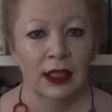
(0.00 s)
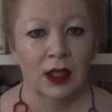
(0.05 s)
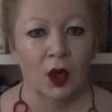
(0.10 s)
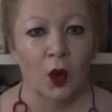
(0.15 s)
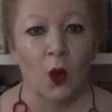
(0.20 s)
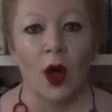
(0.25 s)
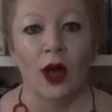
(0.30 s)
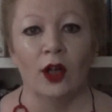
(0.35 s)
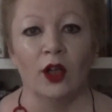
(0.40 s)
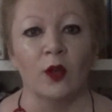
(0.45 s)

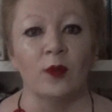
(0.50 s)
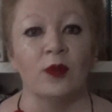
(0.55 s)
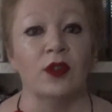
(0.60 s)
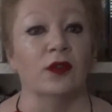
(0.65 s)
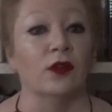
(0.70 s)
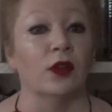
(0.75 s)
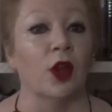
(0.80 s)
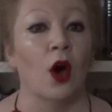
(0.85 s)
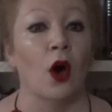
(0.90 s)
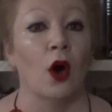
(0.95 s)
Welcome to
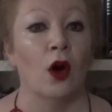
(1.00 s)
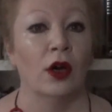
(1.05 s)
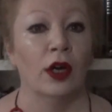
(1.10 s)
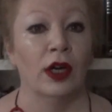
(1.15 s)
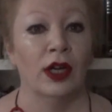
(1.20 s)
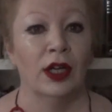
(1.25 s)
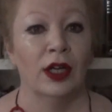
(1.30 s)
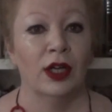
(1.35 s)
Vlog